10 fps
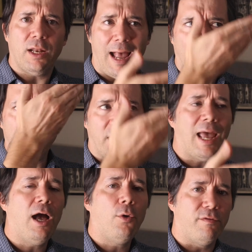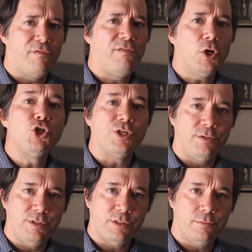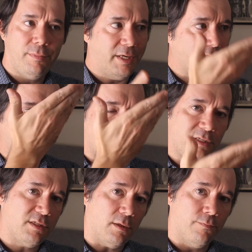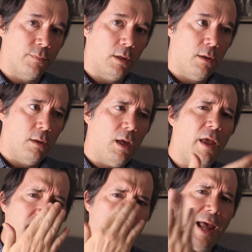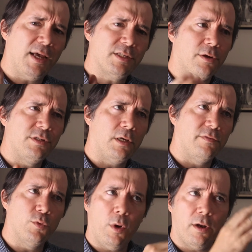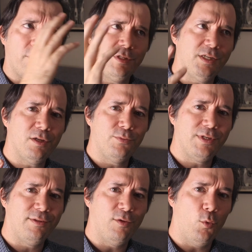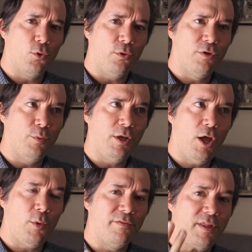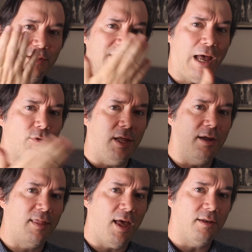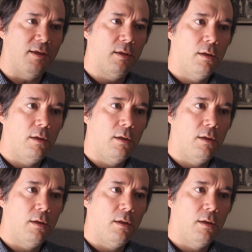at actually how it functions as a system, and then ask ourselves, what other systems in the world do we know of that sound like that?